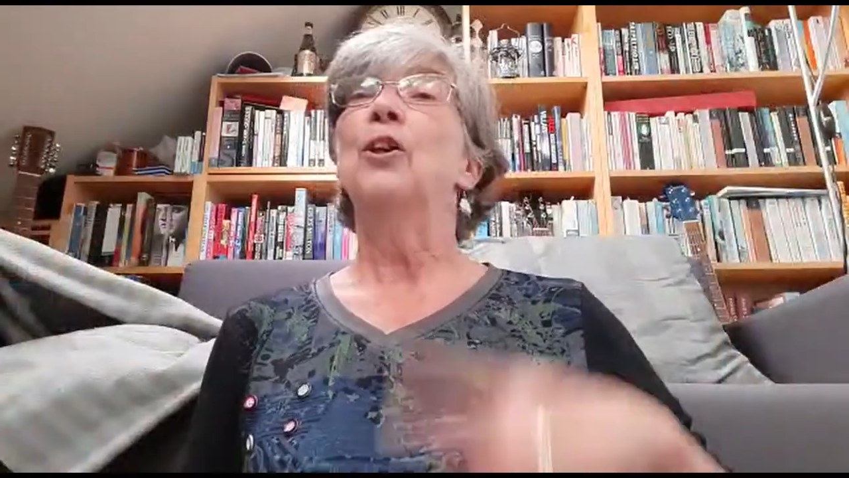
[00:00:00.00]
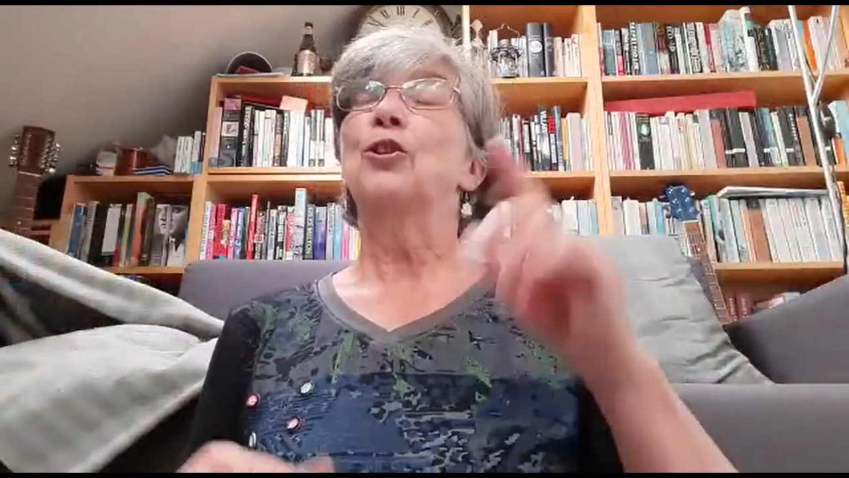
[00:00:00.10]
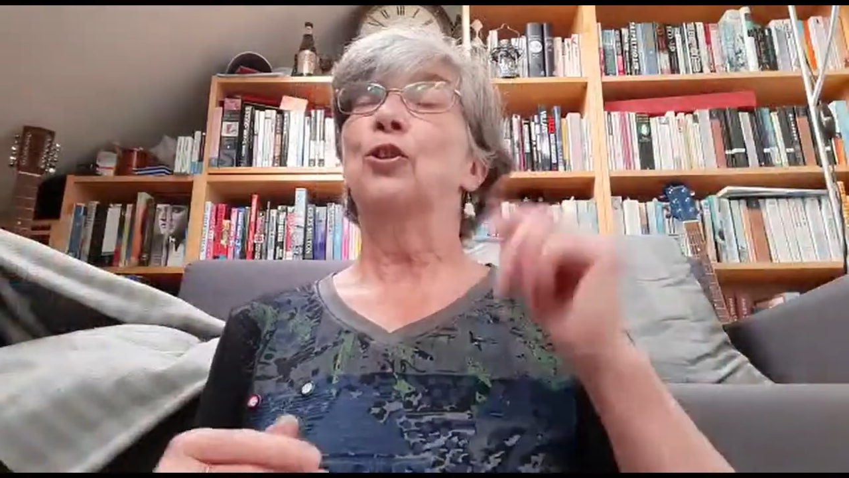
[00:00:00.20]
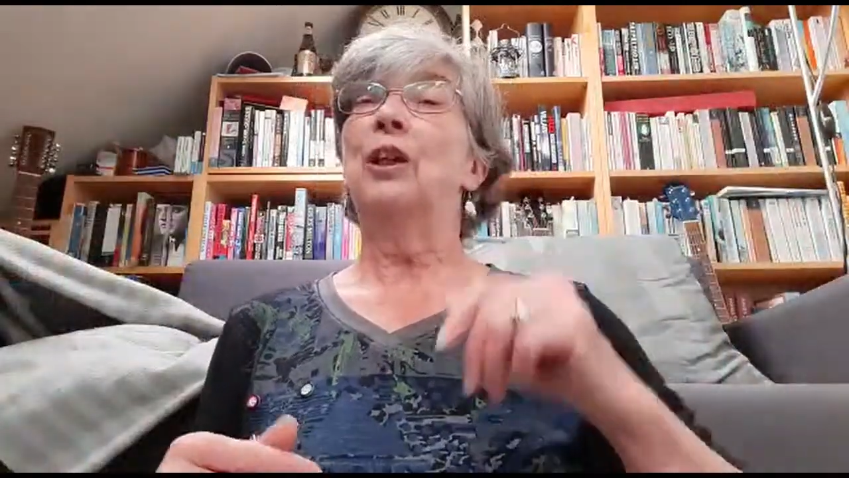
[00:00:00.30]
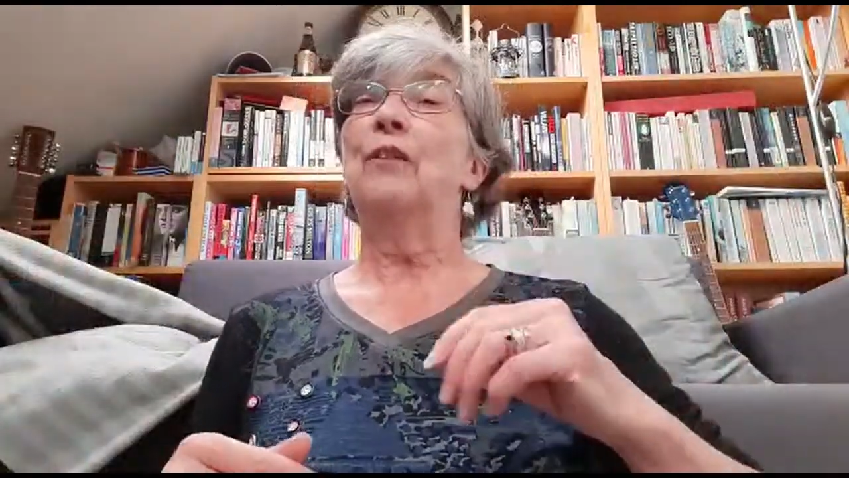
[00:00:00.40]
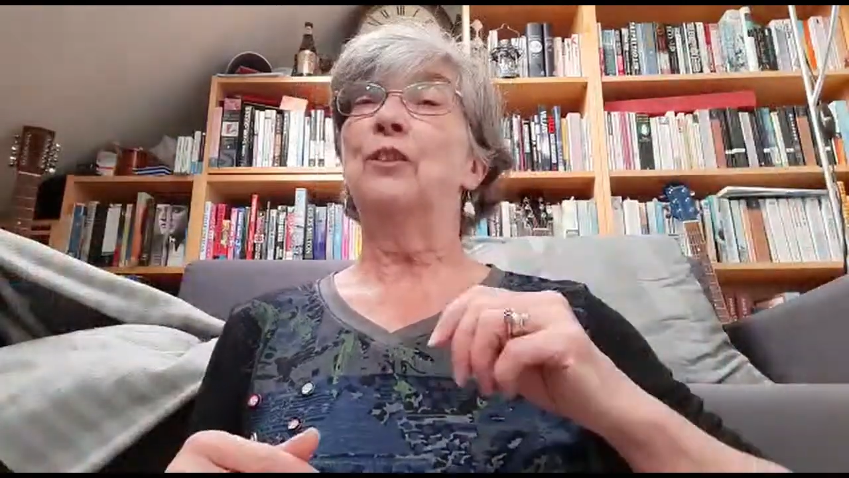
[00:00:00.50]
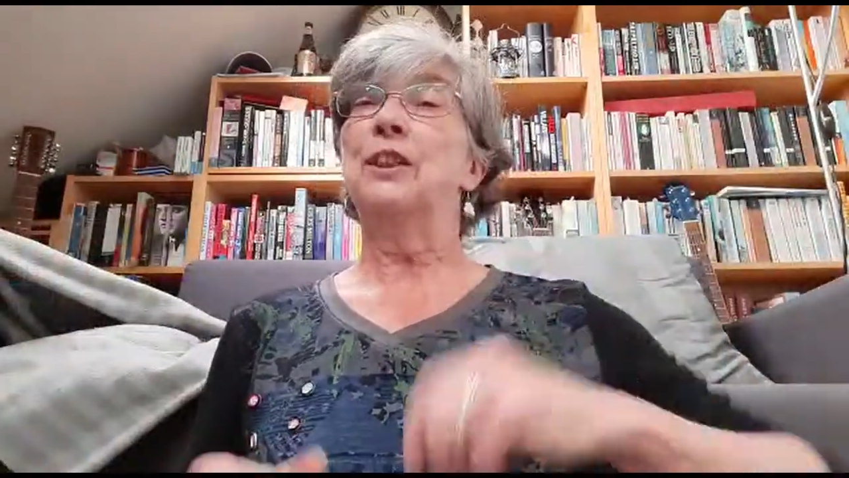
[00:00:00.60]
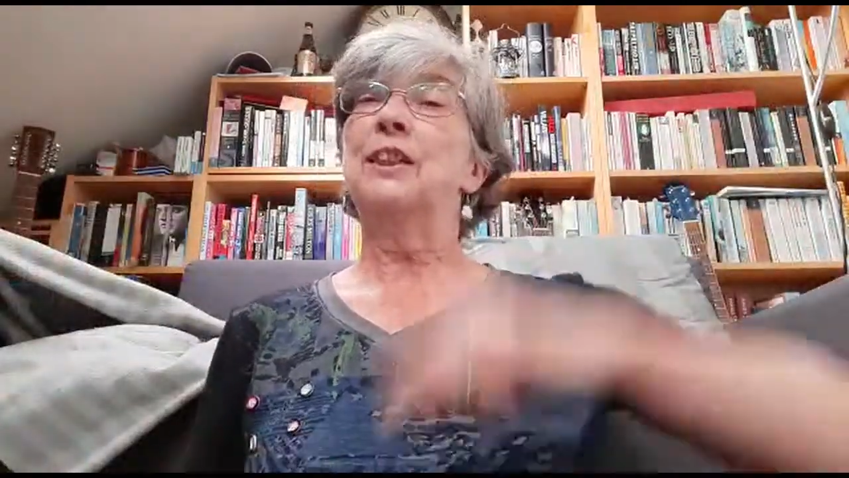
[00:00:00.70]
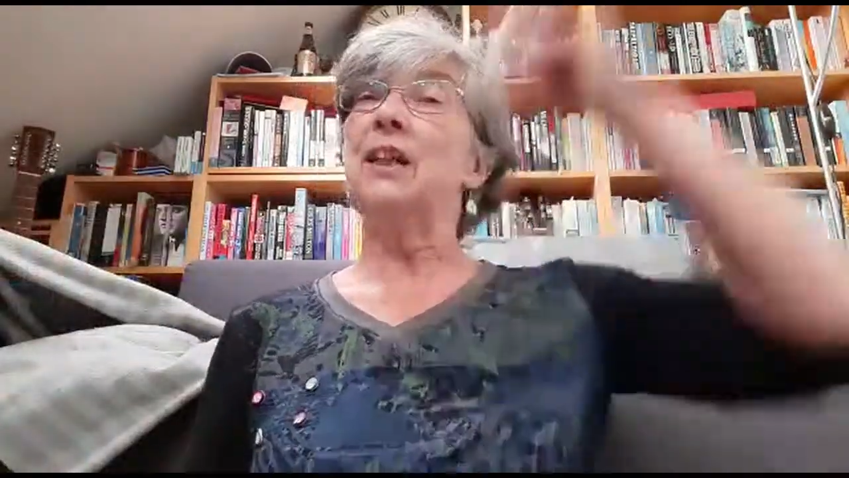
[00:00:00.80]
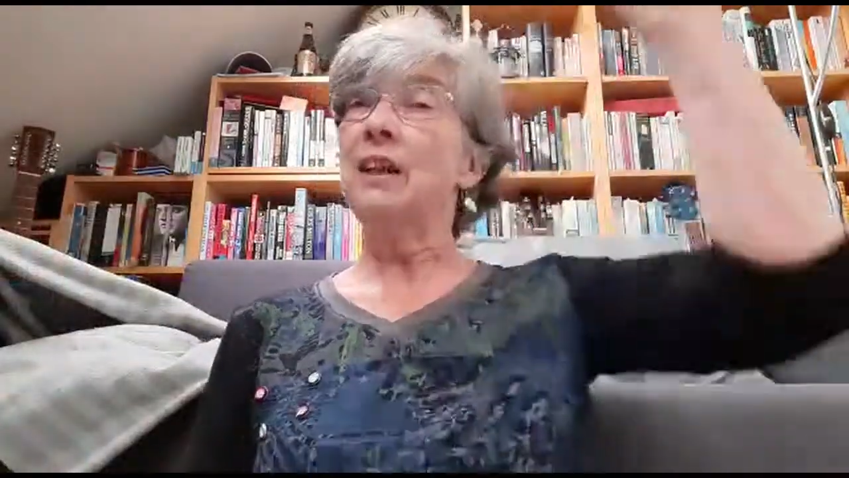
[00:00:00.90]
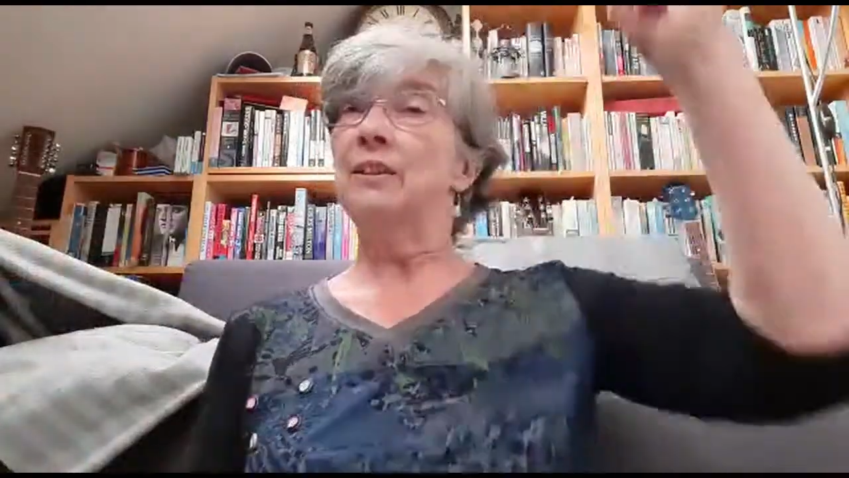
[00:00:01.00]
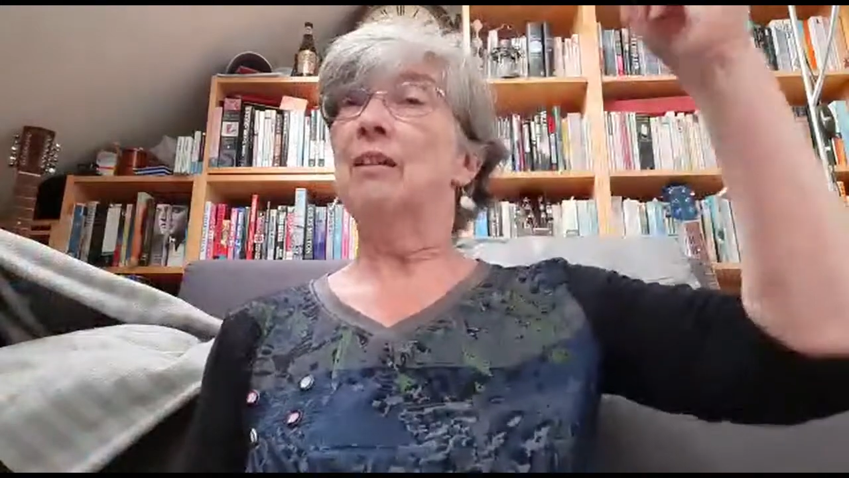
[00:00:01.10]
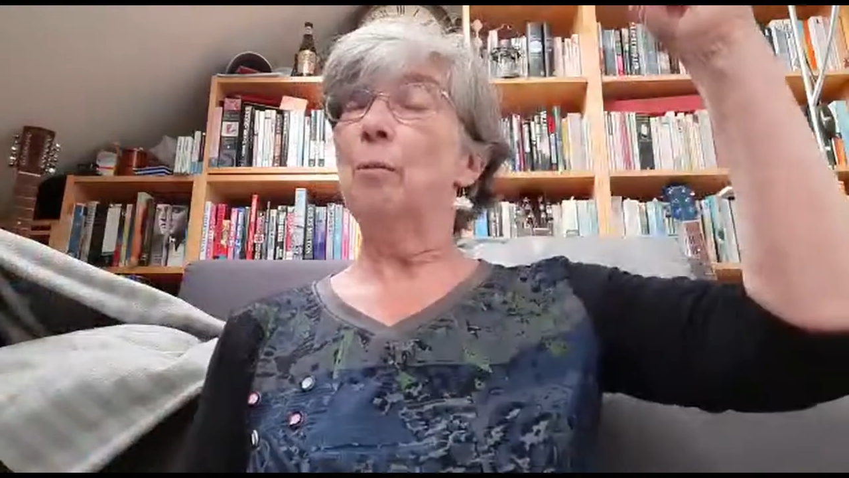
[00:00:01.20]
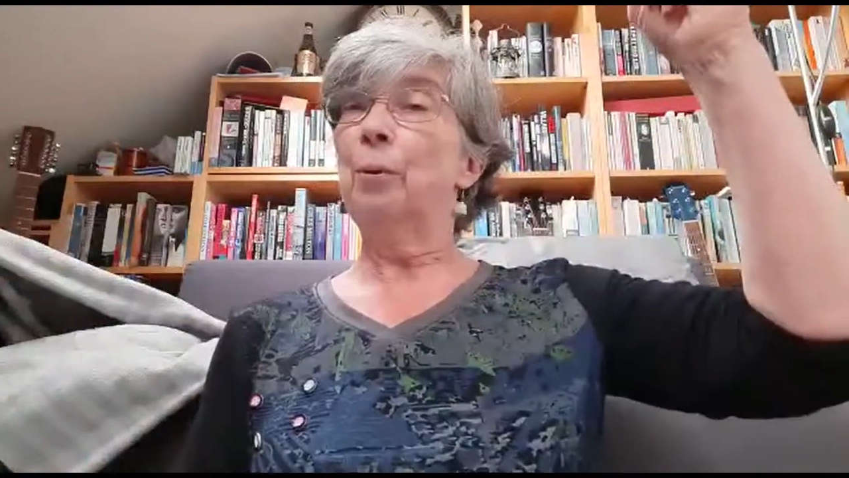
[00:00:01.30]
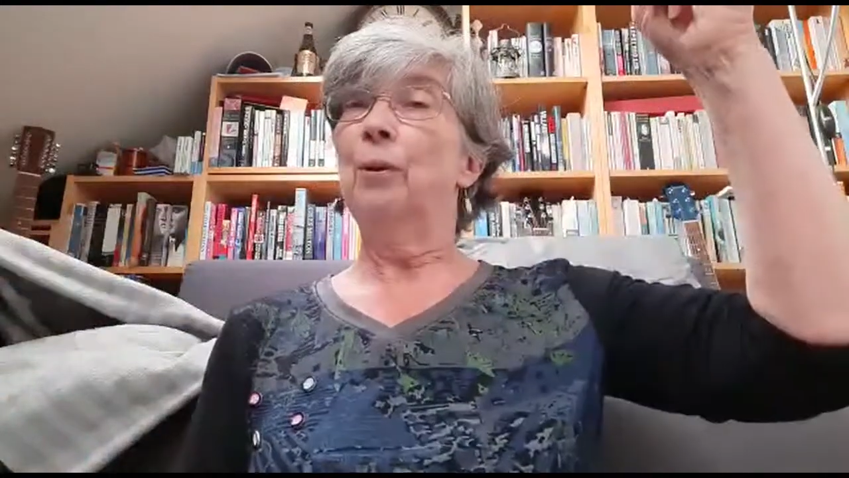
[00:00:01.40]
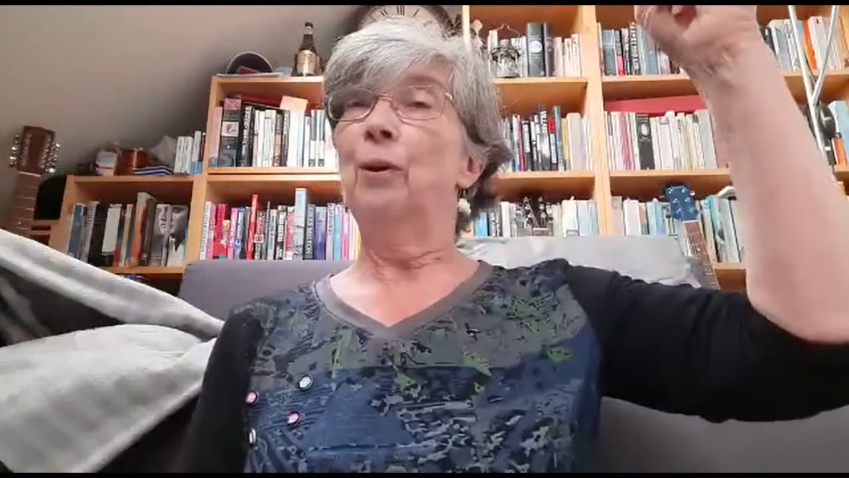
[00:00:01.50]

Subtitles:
So you have to stand up